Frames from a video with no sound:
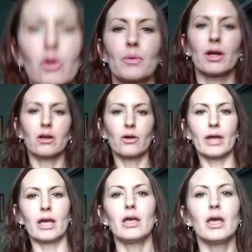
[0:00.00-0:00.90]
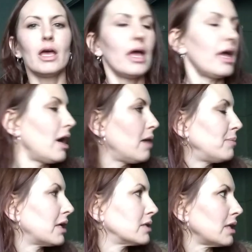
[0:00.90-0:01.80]
Oh, we are. Okay.
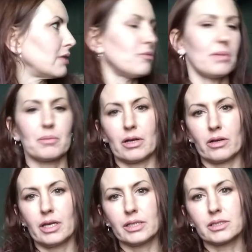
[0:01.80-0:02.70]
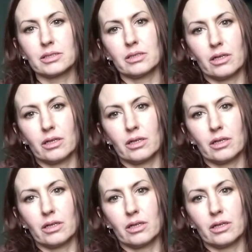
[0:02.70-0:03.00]
Because I live in Big Bear, and it's,